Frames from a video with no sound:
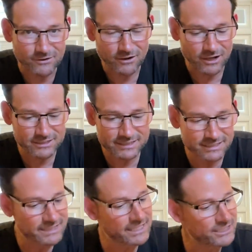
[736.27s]

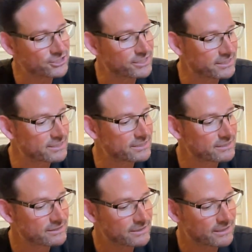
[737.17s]
ostentatious
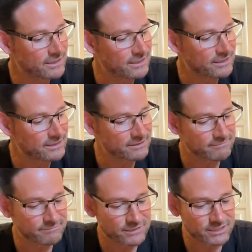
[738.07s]

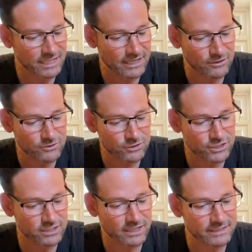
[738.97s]
style koshidai.